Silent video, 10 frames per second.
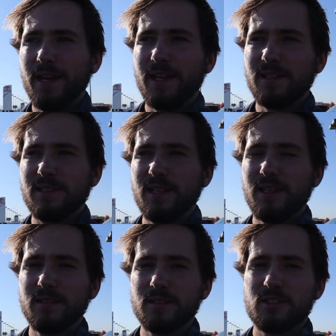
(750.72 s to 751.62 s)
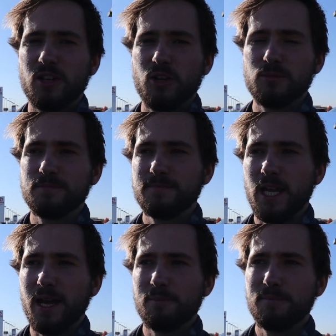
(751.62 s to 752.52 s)
and it didn't, so
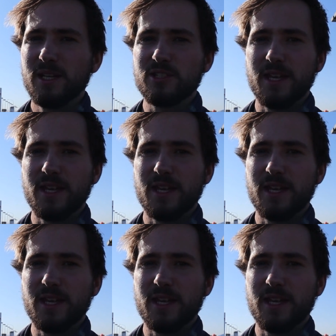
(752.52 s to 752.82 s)
yeah, there's